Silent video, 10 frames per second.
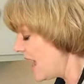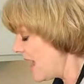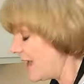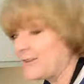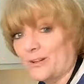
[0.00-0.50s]

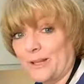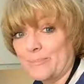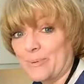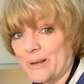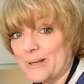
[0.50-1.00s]
actually
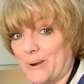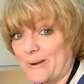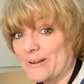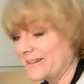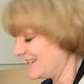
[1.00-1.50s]
pretty darn
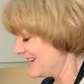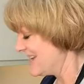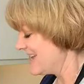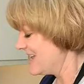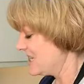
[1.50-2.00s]
good.
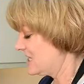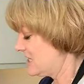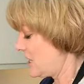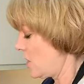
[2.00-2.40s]
So,